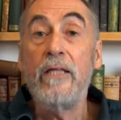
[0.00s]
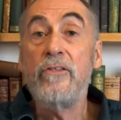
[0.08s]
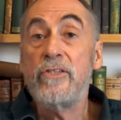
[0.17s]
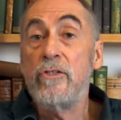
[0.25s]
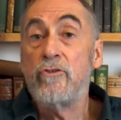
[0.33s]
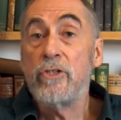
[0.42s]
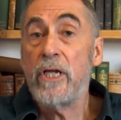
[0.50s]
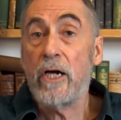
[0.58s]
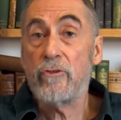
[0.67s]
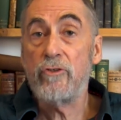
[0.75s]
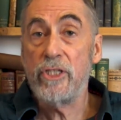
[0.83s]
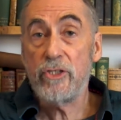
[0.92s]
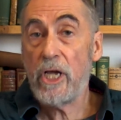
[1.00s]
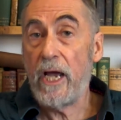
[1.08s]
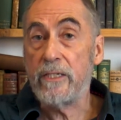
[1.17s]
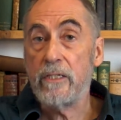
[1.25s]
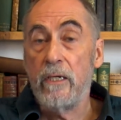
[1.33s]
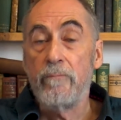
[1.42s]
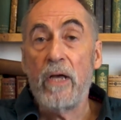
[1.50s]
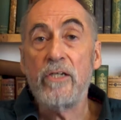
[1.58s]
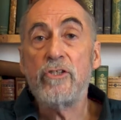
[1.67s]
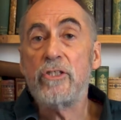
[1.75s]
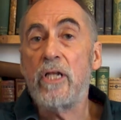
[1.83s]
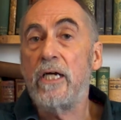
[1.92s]
In this introductory chat, I'd
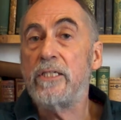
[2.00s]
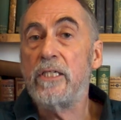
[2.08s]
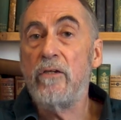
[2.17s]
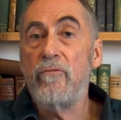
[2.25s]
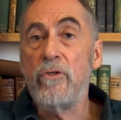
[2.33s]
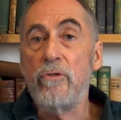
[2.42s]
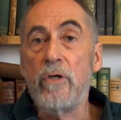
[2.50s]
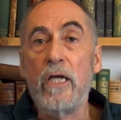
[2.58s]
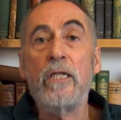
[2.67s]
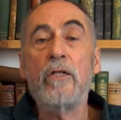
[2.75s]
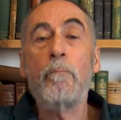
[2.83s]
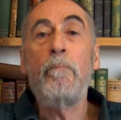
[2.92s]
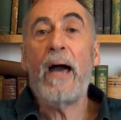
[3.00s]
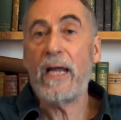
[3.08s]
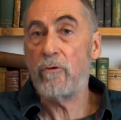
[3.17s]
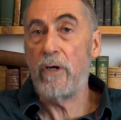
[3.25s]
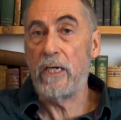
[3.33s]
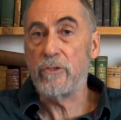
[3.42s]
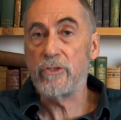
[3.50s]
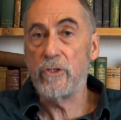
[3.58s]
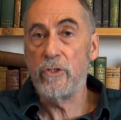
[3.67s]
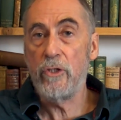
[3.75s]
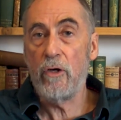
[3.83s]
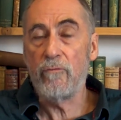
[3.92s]
just like to give you a little background to
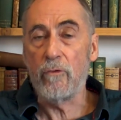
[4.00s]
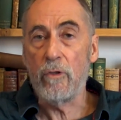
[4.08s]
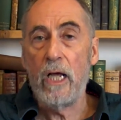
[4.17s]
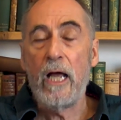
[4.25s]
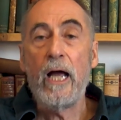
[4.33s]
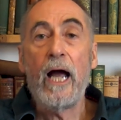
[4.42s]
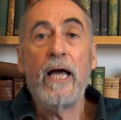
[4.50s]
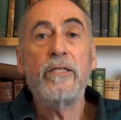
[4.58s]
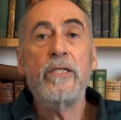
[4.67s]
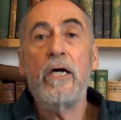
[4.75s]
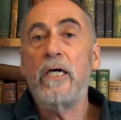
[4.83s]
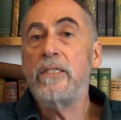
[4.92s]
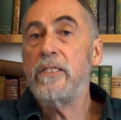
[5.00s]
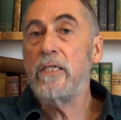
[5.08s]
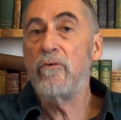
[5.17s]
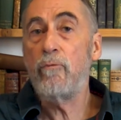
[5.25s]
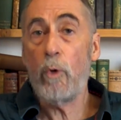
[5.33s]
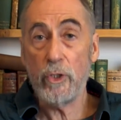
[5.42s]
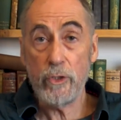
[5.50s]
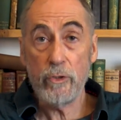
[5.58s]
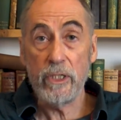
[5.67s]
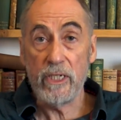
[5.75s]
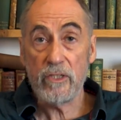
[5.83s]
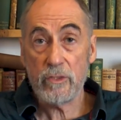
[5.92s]
the novel and an idea of what you
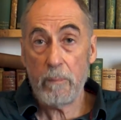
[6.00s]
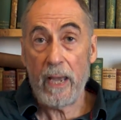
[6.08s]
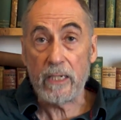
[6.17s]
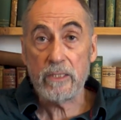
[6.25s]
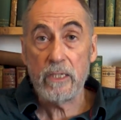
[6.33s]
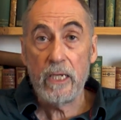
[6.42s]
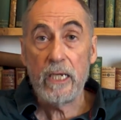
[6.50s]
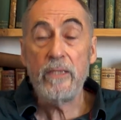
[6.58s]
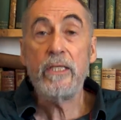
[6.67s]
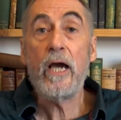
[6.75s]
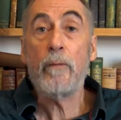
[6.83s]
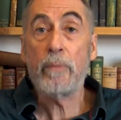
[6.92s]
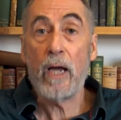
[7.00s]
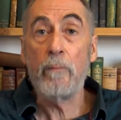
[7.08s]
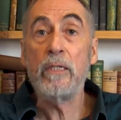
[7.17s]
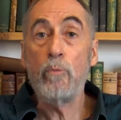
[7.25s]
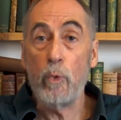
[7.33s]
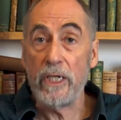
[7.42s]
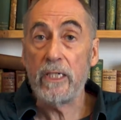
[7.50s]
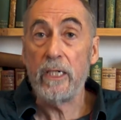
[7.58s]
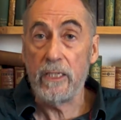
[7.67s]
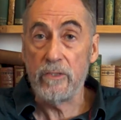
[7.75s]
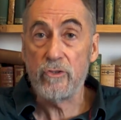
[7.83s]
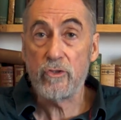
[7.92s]
can expect in the upcoming
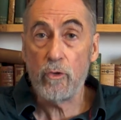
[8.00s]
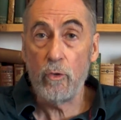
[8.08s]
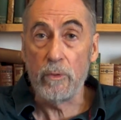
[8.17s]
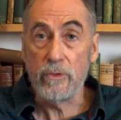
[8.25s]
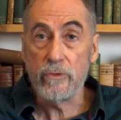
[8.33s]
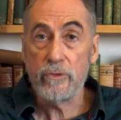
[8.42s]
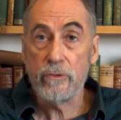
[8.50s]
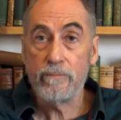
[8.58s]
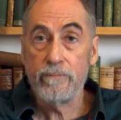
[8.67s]
weekly instalments.